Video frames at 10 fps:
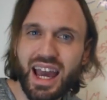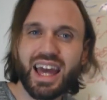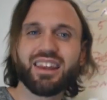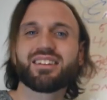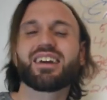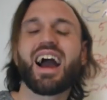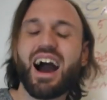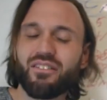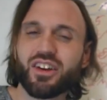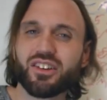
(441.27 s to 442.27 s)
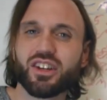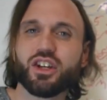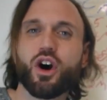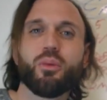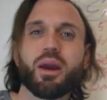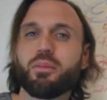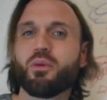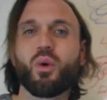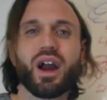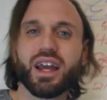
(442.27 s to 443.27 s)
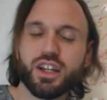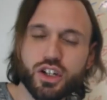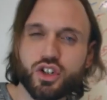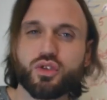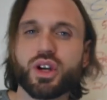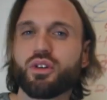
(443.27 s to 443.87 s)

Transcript: unless I obviously know maybe what industry